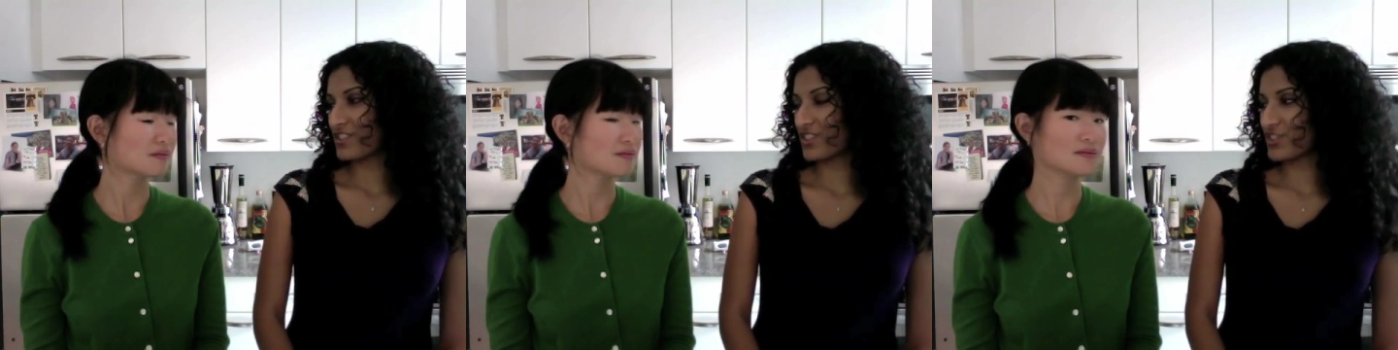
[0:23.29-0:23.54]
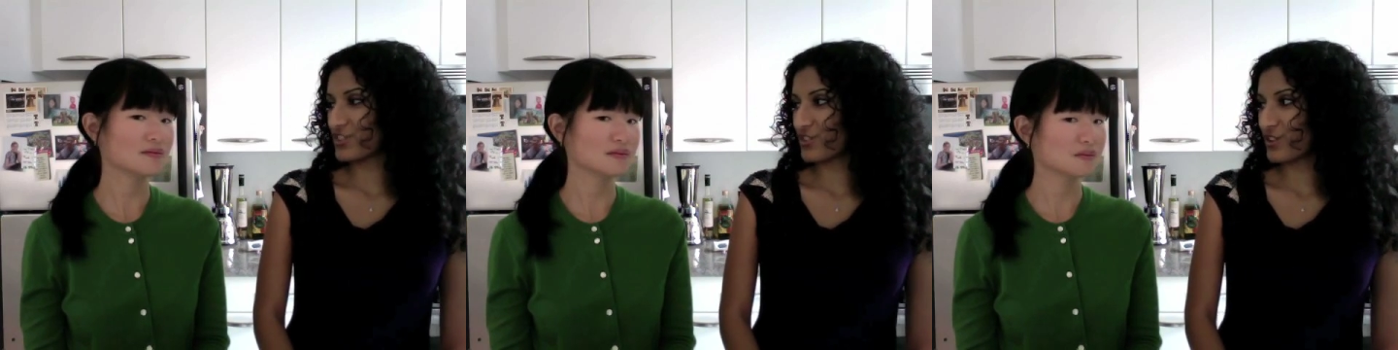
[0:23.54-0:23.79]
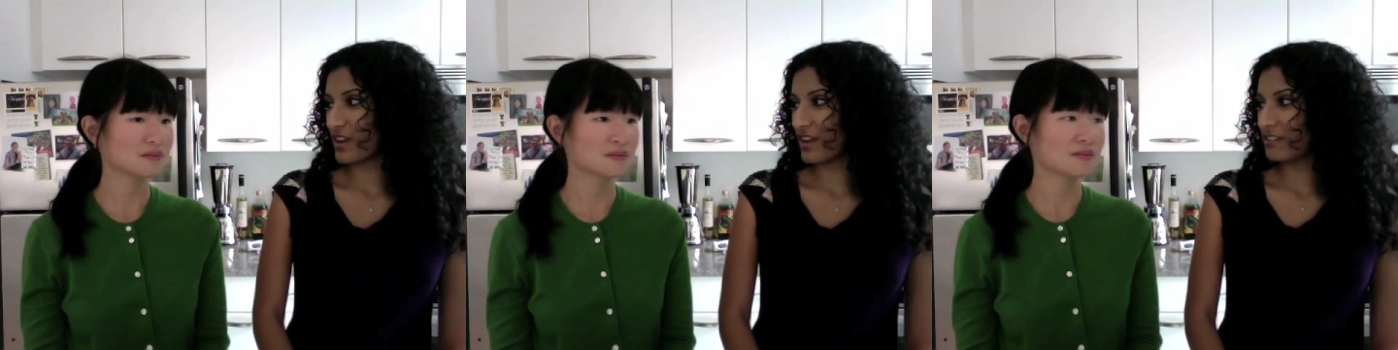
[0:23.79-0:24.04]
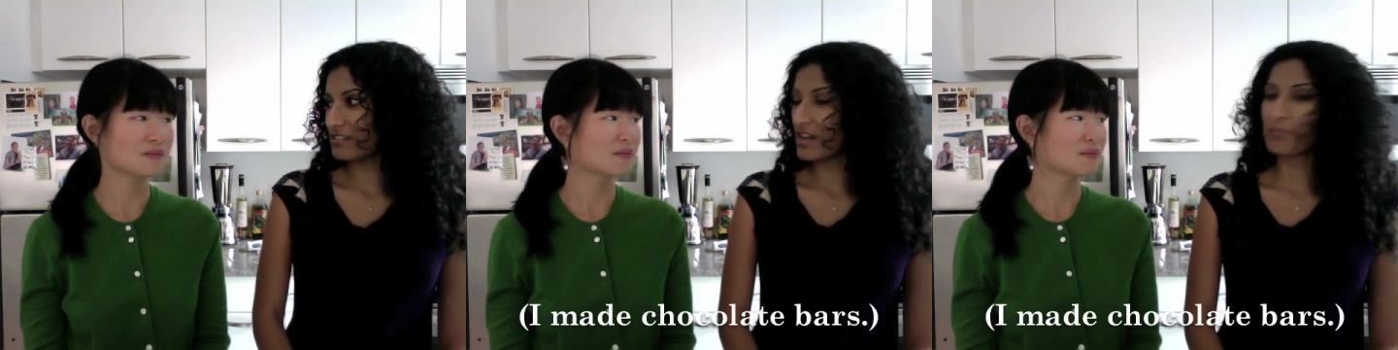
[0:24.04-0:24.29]
Speaker 1: and ginger
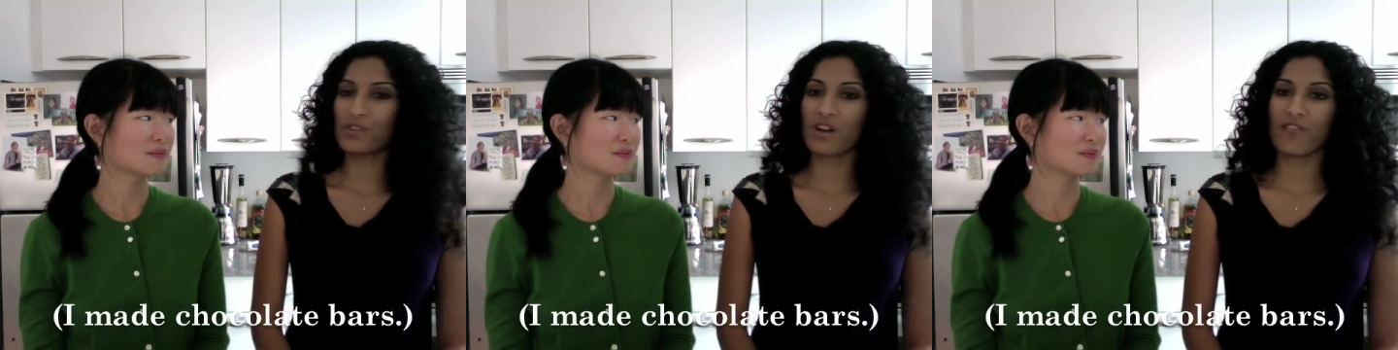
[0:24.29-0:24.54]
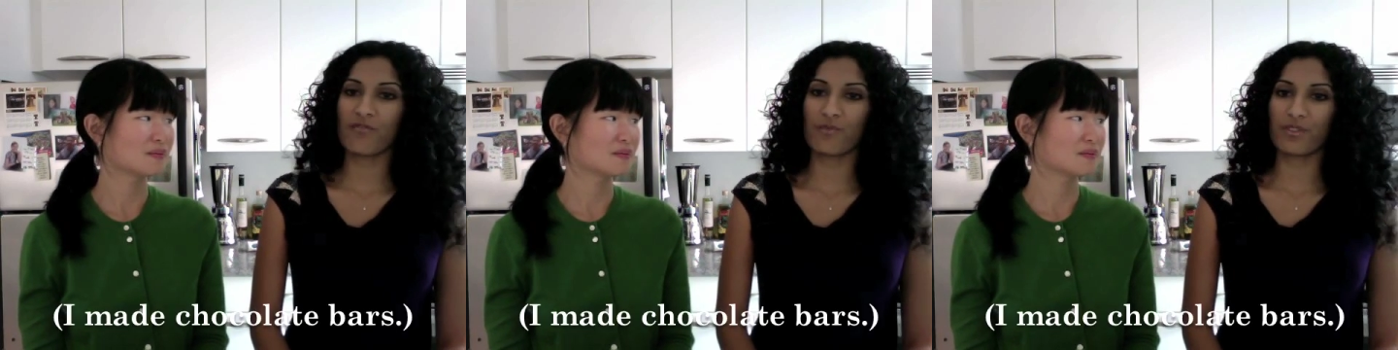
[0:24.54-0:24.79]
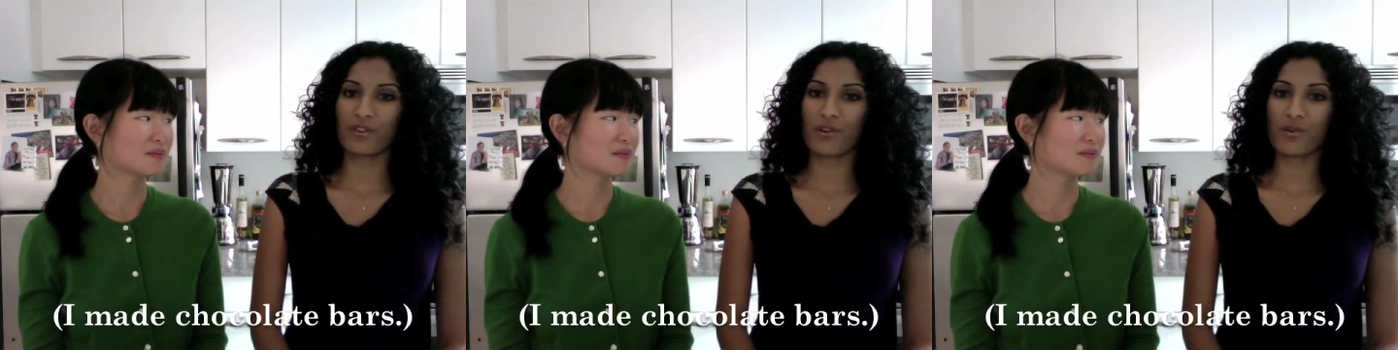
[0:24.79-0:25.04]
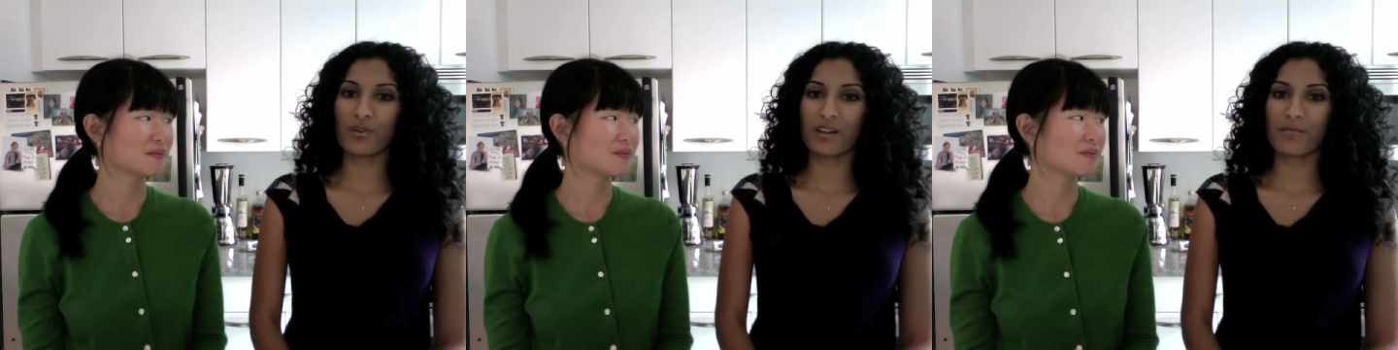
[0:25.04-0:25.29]
and topped off with
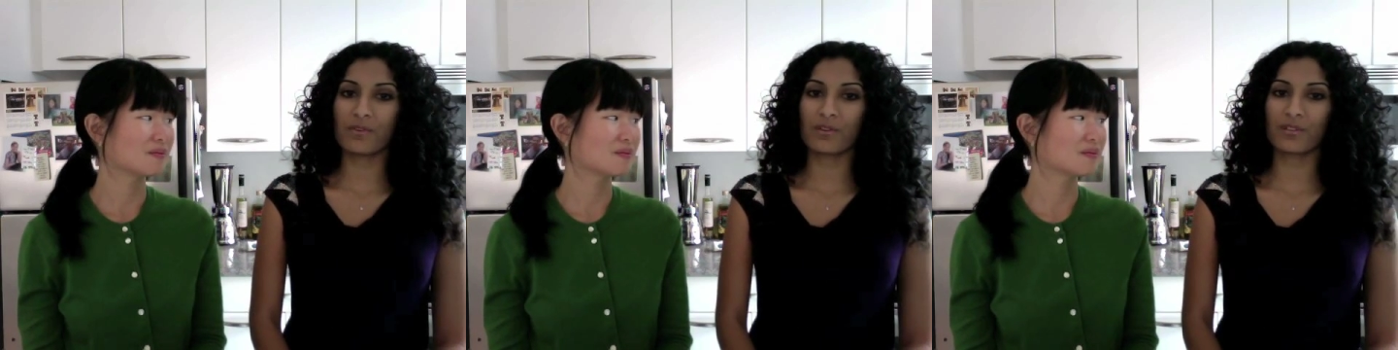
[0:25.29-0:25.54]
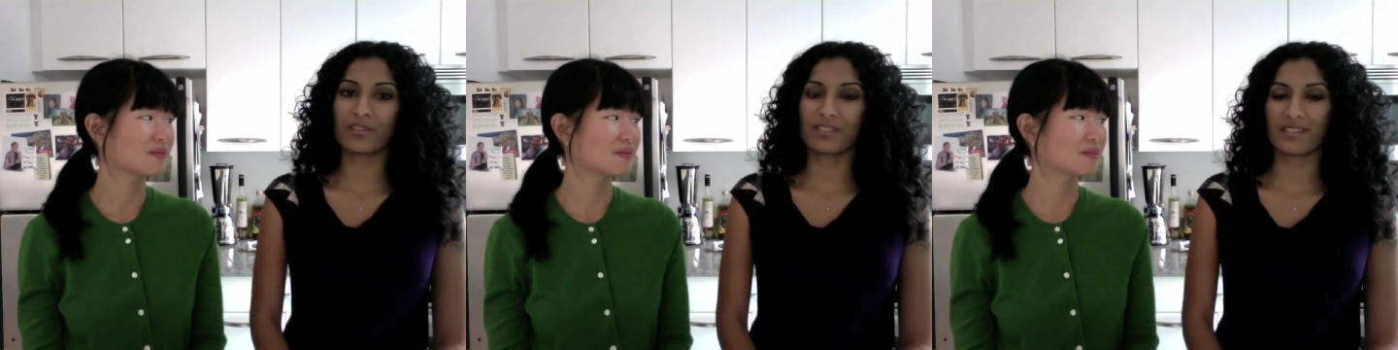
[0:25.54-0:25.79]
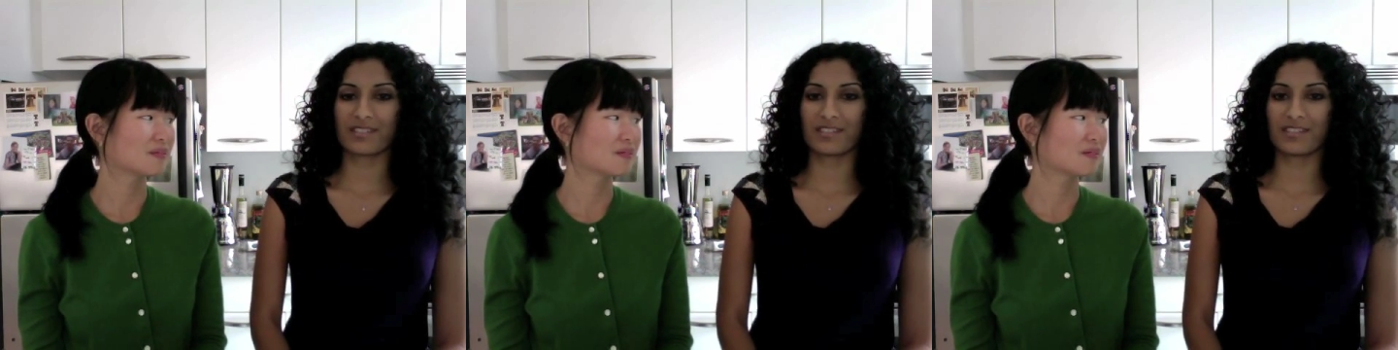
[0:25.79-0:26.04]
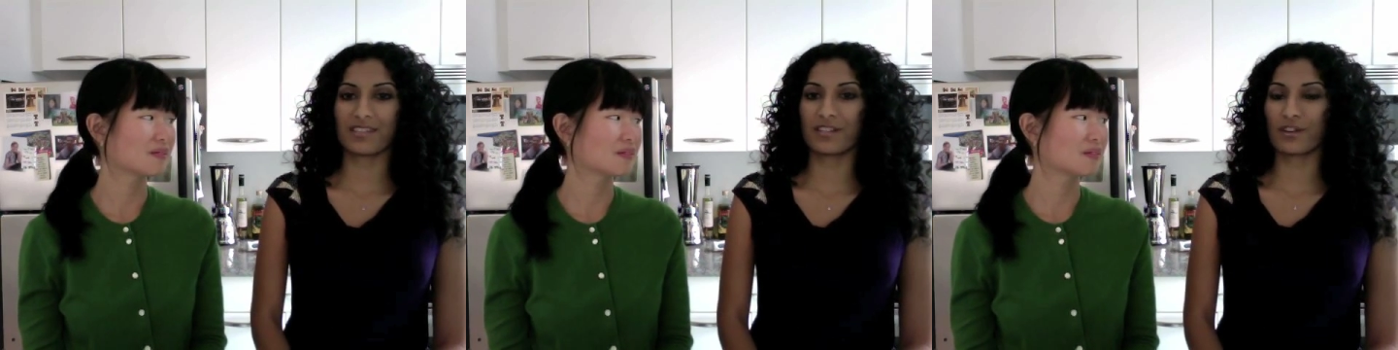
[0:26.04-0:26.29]
coconut milk
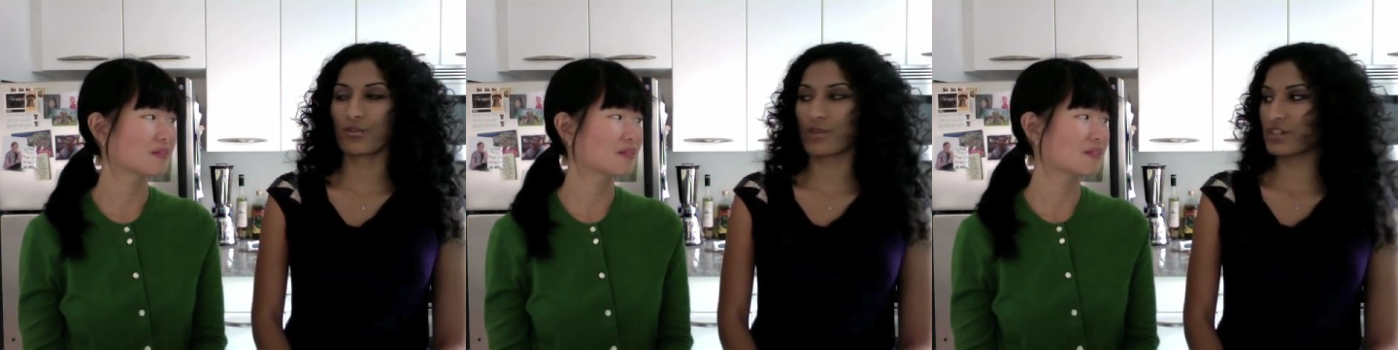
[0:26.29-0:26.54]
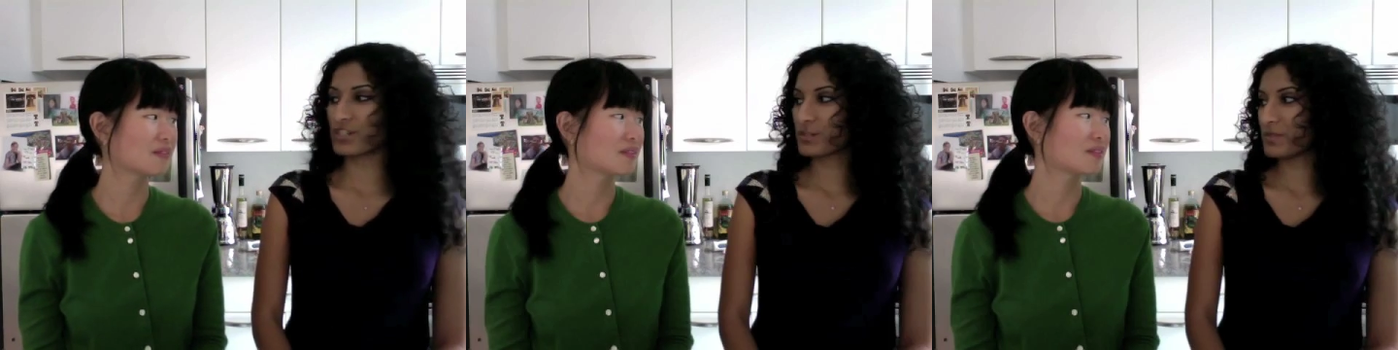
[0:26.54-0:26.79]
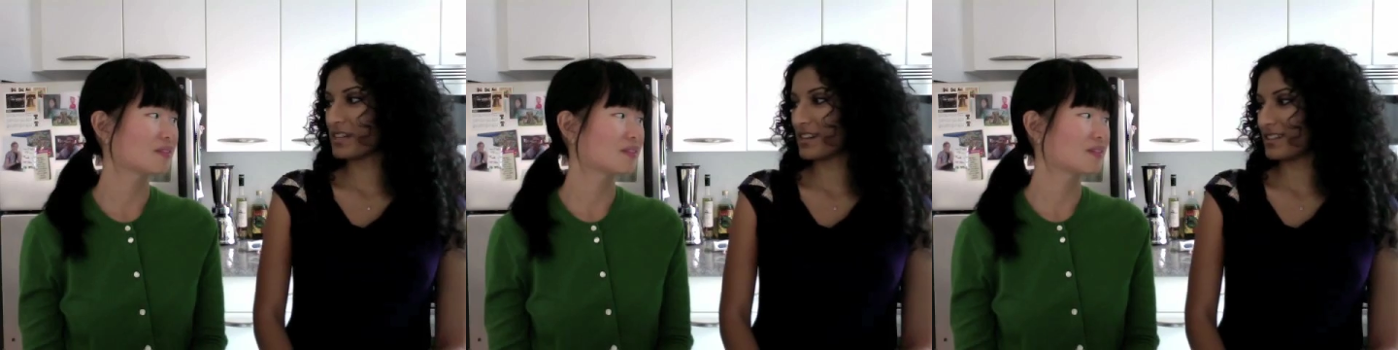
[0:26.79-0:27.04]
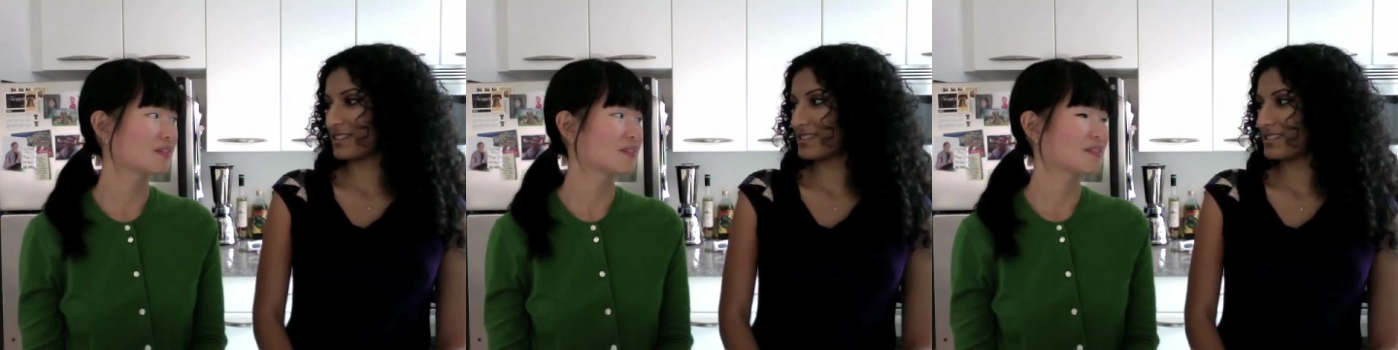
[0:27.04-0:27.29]
dusted crushed
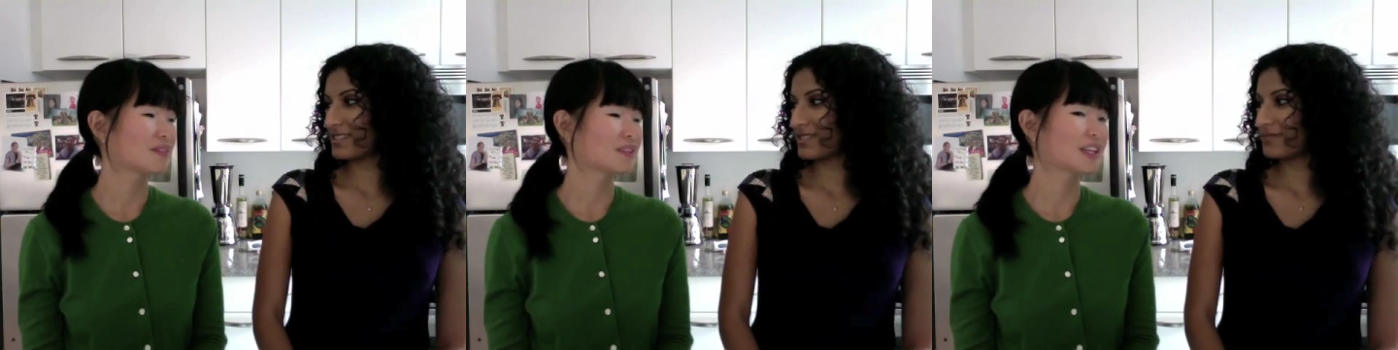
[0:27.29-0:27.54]
peanuts.